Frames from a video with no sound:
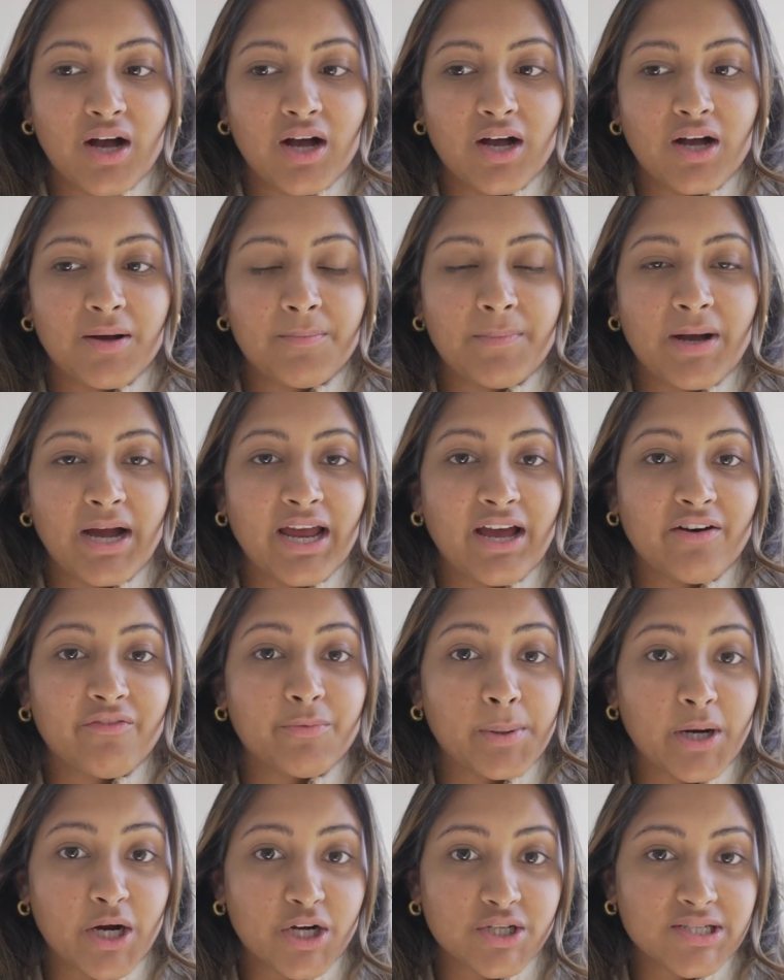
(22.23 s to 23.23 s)
um, I have a
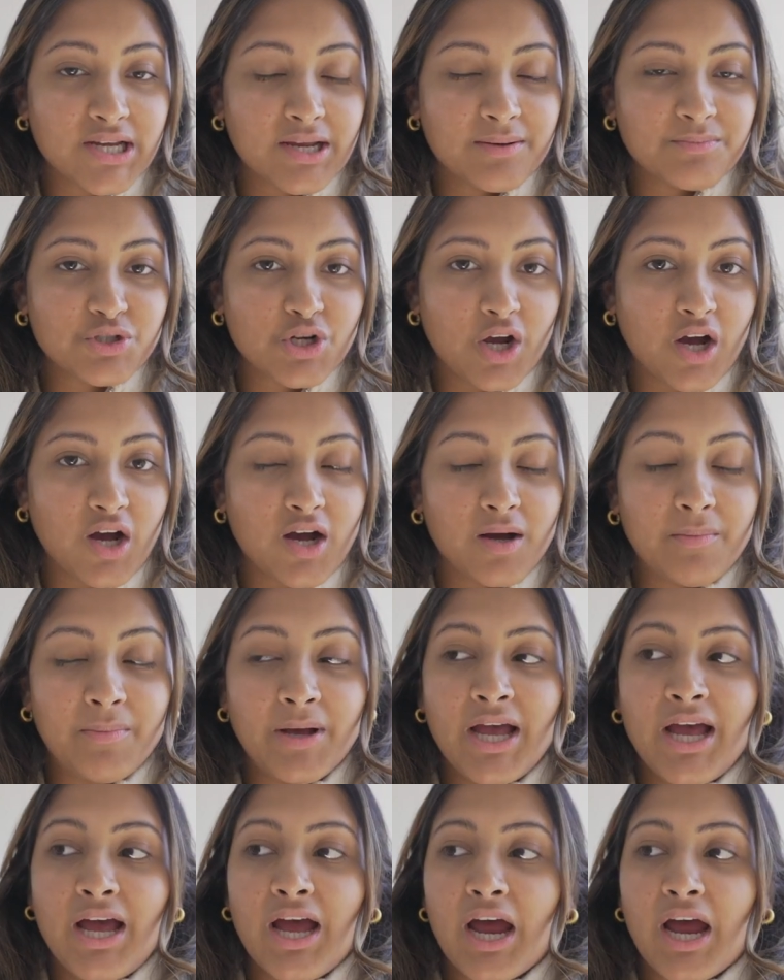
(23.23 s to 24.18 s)
part-time job.